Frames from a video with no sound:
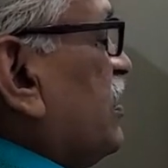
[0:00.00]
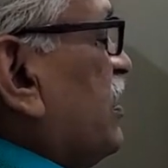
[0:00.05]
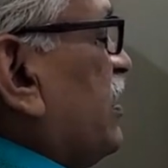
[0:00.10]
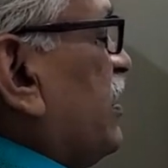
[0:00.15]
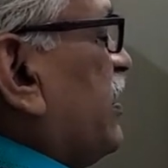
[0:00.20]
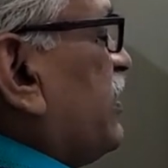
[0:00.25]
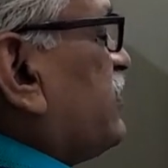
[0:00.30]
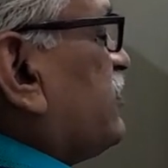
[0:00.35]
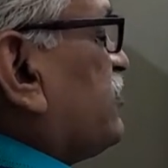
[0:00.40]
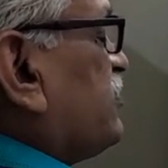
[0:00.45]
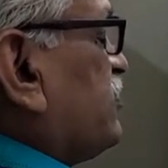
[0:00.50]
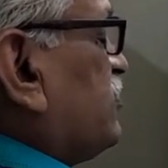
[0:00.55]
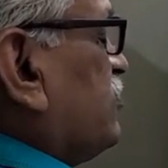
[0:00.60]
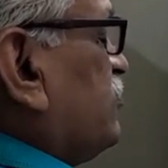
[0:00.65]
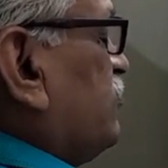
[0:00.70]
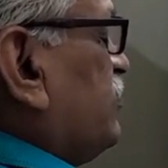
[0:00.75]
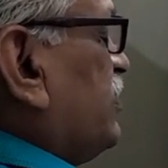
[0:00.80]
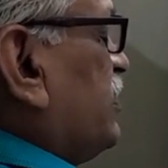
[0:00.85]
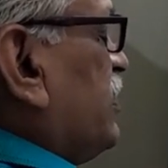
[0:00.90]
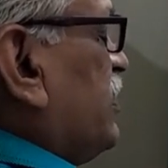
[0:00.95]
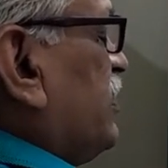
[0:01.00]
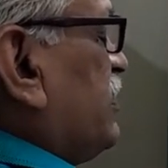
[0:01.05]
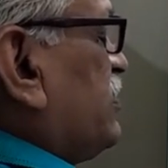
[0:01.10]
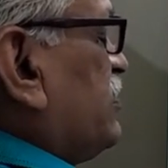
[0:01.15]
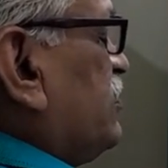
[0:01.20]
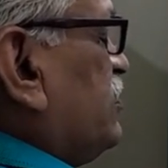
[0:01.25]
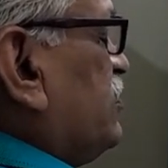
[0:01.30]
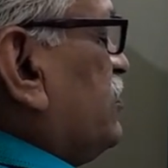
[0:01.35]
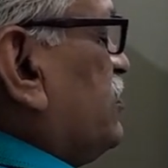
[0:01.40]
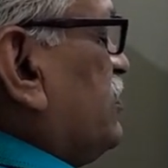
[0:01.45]
x, we
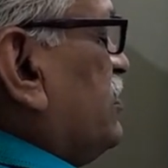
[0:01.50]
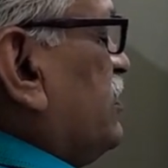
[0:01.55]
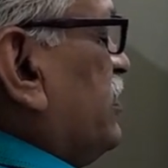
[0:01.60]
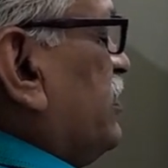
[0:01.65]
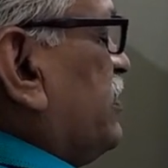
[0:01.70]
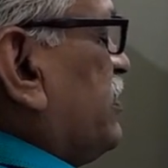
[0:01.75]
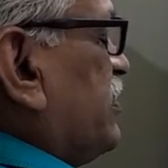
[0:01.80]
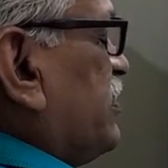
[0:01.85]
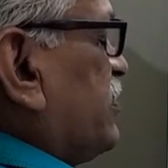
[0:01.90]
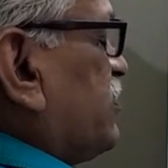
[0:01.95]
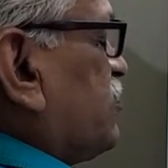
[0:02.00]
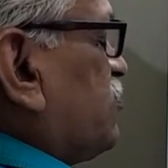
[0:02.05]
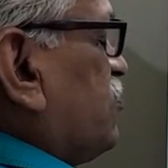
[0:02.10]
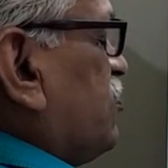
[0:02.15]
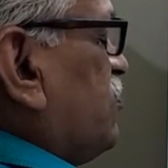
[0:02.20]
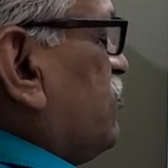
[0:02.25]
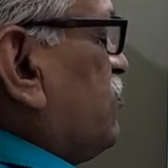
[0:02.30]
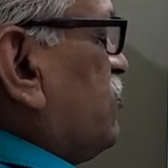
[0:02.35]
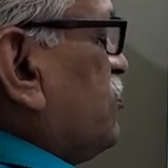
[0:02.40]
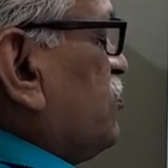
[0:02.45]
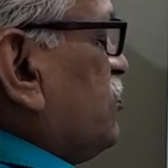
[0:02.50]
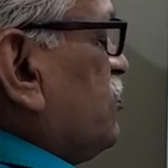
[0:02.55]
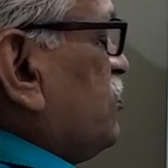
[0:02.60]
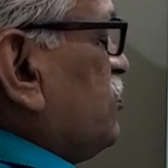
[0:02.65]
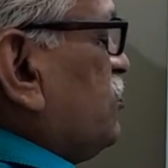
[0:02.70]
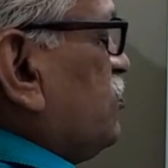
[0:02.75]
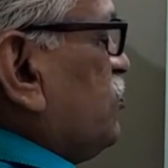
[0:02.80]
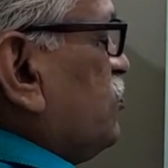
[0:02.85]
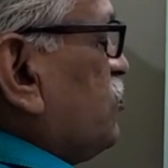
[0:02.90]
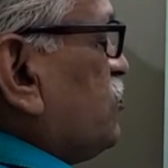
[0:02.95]
get integration of
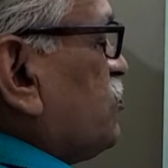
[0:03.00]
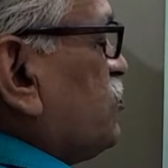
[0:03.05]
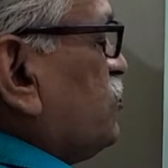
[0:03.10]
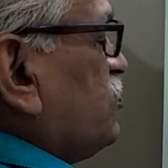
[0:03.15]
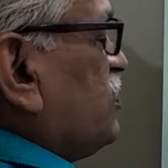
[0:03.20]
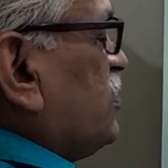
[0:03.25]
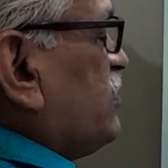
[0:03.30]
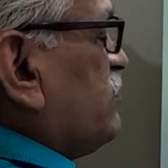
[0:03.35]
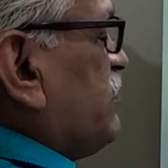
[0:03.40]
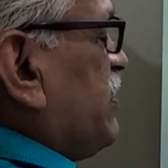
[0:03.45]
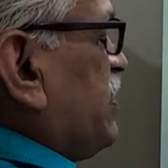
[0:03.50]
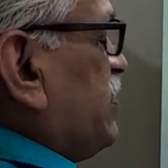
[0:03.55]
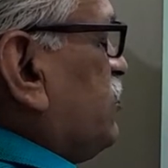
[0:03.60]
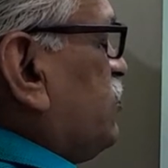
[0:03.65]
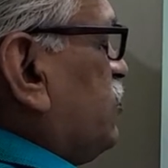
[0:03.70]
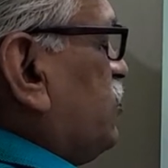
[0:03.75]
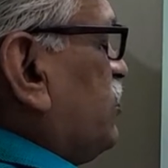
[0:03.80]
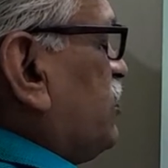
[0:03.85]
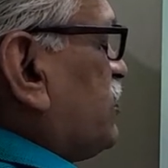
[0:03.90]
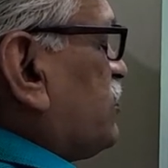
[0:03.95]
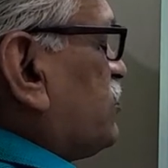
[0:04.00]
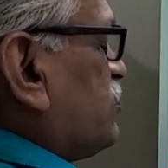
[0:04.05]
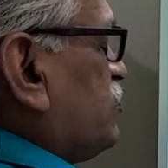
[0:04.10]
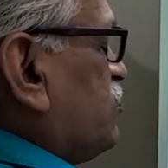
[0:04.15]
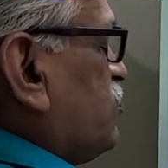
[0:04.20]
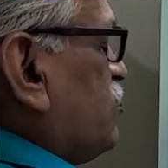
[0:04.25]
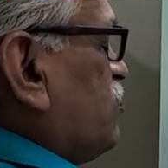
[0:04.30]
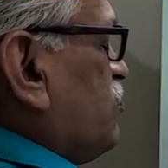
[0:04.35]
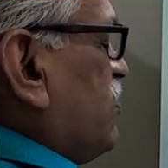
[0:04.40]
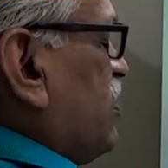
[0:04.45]
dou 2z by dou x
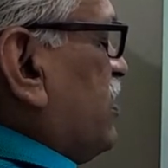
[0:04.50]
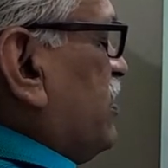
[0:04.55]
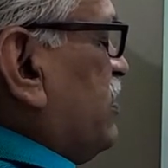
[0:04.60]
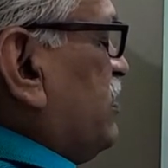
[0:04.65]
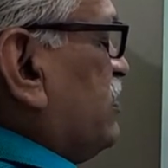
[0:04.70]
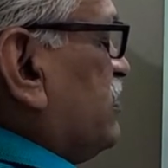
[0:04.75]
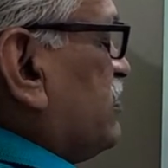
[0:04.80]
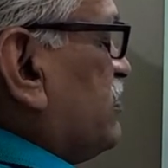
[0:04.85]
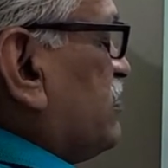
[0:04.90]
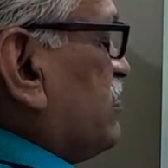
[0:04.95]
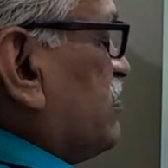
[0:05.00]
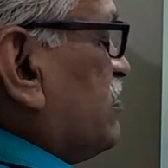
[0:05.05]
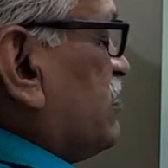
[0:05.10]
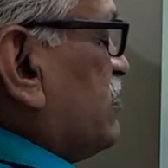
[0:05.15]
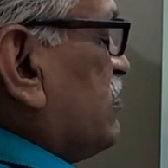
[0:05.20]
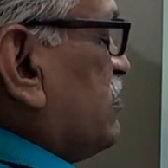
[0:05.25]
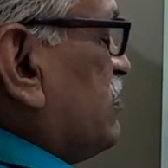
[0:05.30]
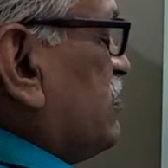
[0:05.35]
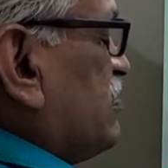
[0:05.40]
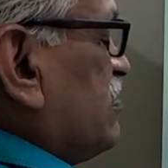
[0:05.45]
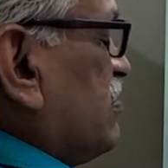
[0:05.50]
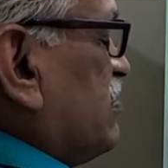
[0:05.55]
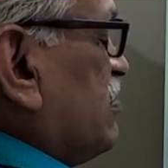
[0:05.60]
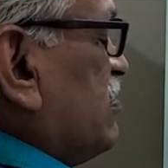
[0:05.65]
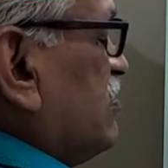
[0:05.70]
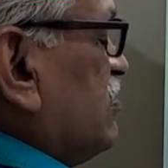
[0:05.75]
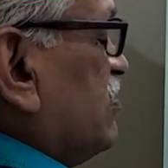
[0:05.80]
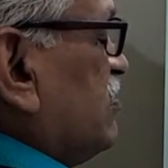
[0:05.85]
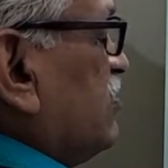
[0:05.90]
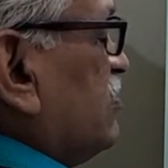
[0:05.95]
dou y
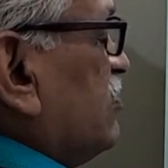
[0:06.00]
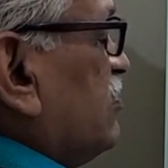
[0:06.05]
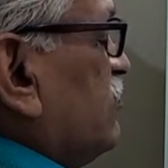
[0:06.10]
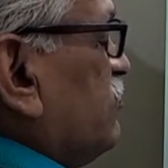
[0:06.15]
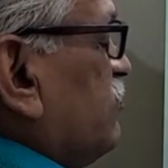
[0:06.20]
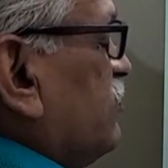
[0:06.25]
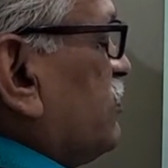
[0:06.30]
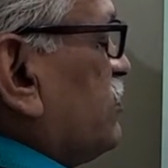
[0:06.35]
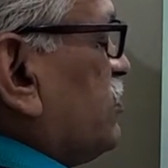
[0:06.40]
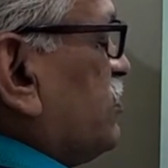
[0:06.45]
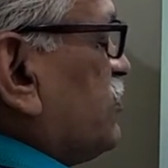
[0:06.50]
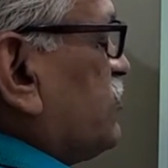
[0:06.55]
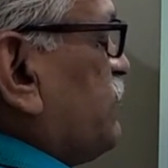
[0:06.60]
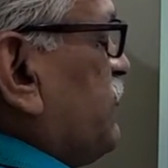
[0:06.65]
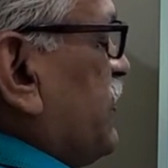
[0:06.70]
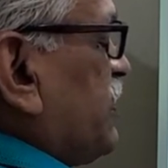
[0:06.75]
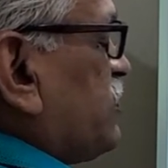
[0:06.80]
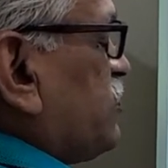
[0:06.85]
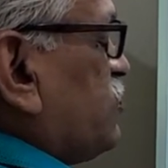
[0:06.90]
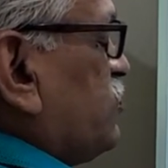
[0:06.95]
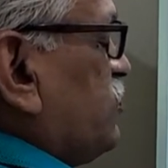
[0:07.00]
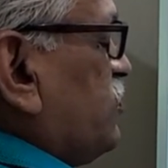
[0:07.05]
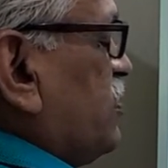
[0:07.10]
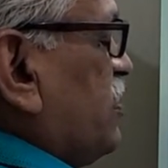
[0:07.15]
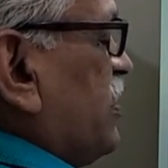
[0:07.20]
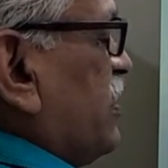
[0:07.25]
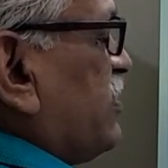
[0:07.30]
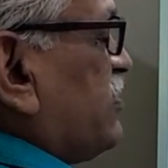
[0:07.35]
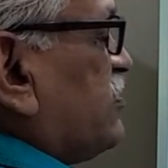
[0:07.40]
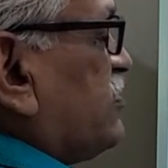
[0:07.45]
with respect to
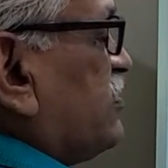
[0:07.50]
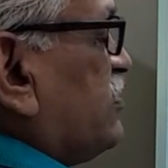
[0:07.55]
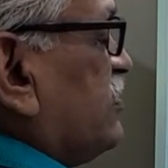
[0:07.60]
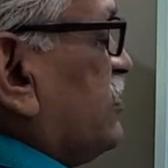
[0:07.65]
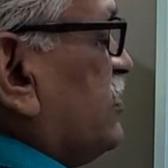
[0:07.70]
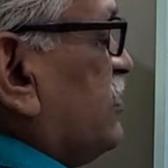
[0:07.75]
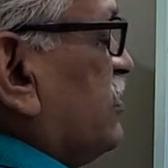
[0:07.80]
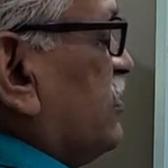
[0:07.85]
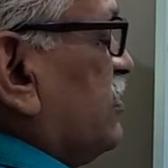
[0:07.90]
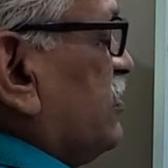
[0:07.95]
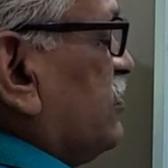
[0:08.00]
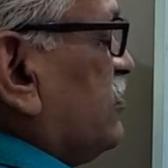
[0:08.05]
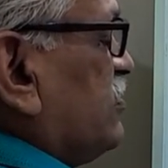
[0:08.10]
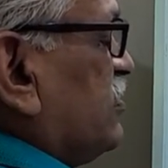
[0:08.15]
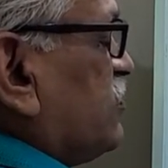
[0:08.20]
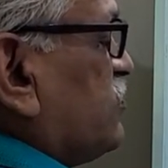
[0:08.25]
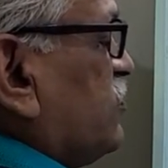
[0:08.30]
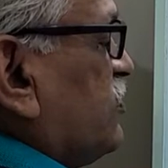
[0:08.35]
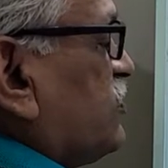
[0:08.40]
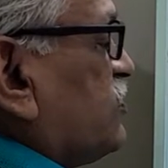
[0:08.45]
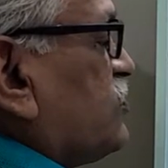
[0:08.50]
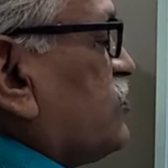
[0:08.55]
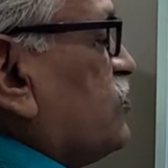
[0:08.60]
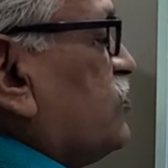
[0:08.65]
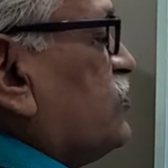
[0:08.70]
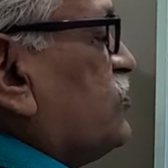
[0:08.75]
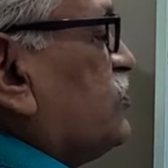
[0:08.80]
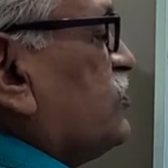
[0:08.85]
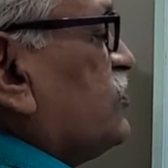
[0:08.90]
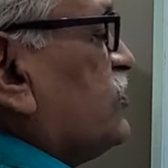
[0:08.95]
x is equals
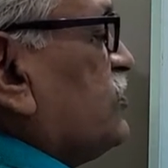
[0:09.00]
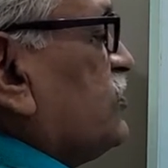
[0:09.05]
to